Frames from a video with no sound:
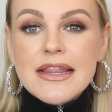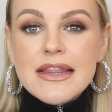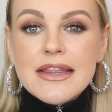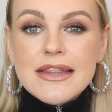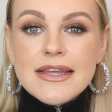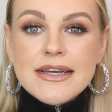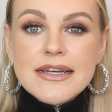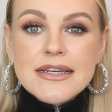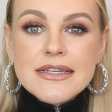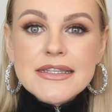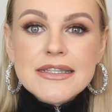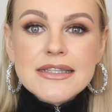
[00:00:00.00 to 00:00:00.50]

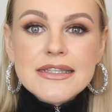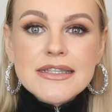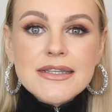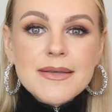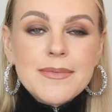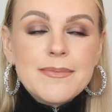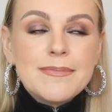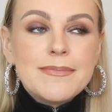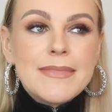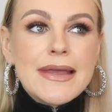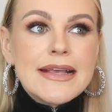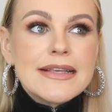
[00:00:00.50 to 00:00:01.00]
This
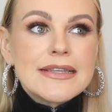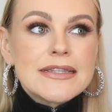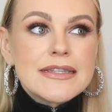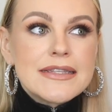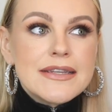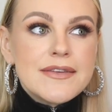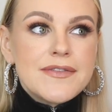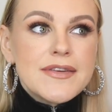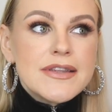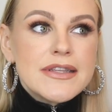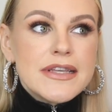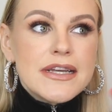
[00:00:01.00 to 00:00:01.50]
makes
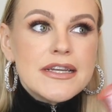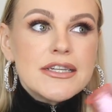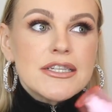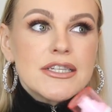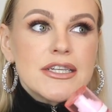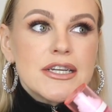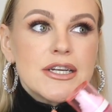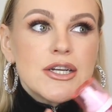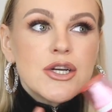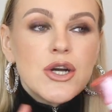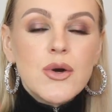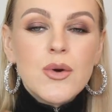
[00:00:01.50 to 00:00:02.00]
the
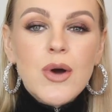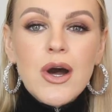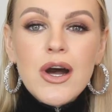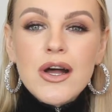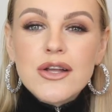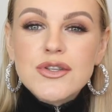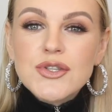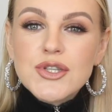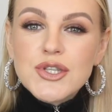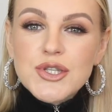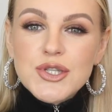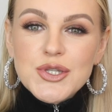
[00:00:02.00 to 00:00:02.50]
foundation go
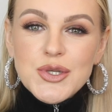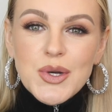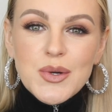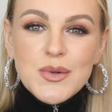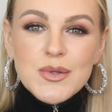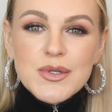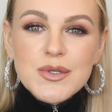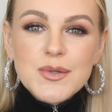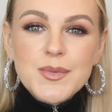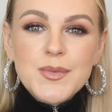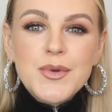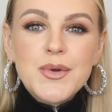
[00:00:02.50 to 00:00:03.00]
on so
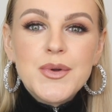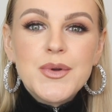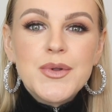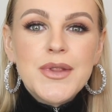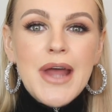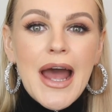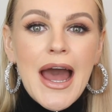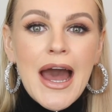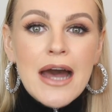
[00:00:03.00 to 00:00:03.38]
smooth.